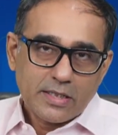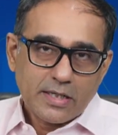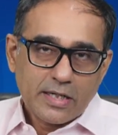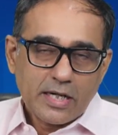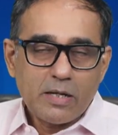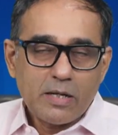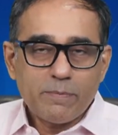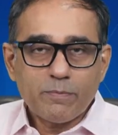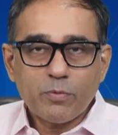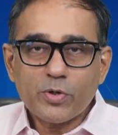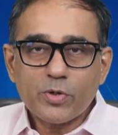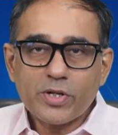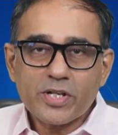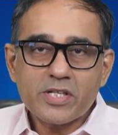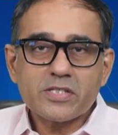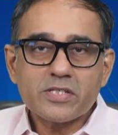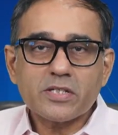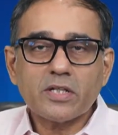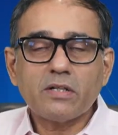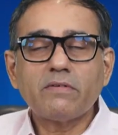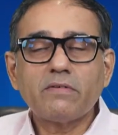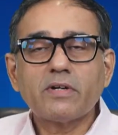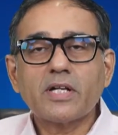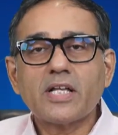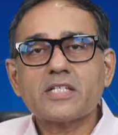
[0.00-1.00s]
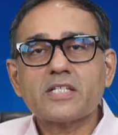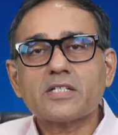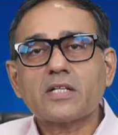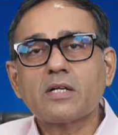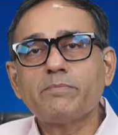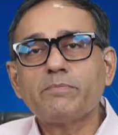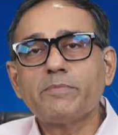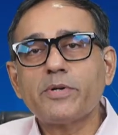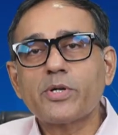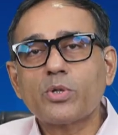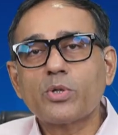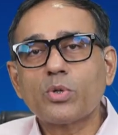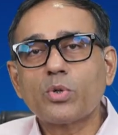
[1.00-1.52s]
I'll put in silver as
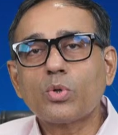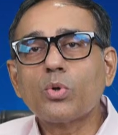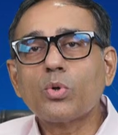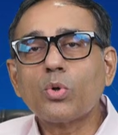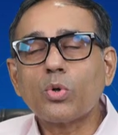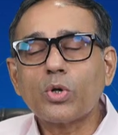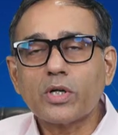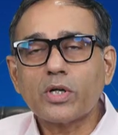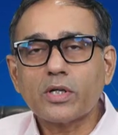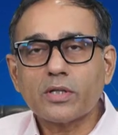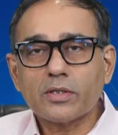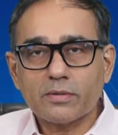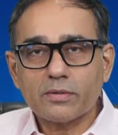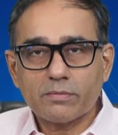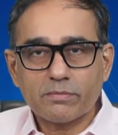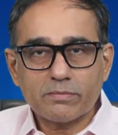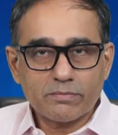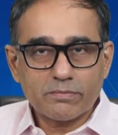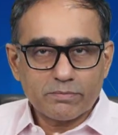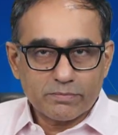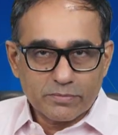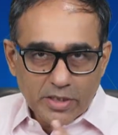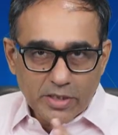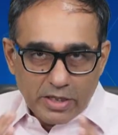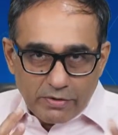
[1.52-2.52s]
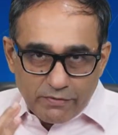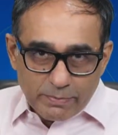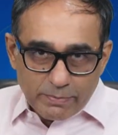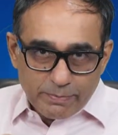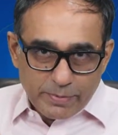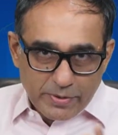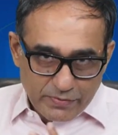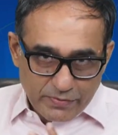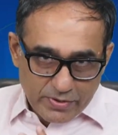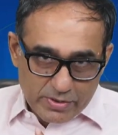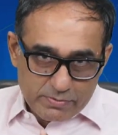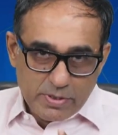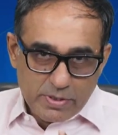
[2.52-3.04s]
compared to gold, given
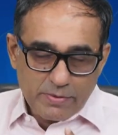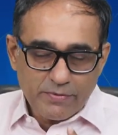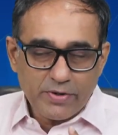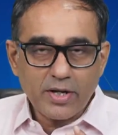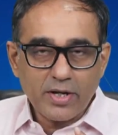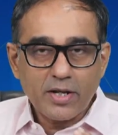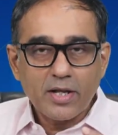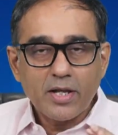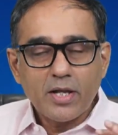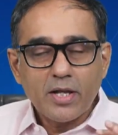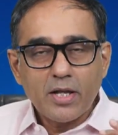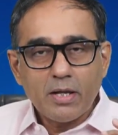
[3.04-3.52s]
difference between.